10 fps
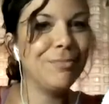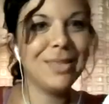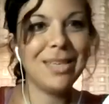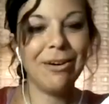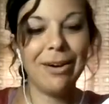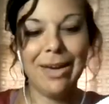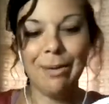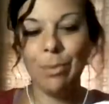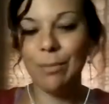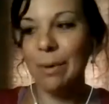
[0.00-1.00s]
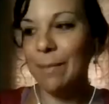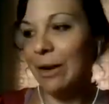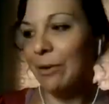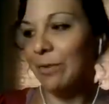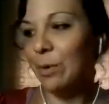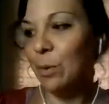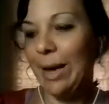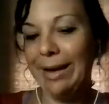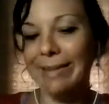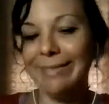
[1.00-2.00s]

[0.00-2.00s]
Sorry, I put my microphone away.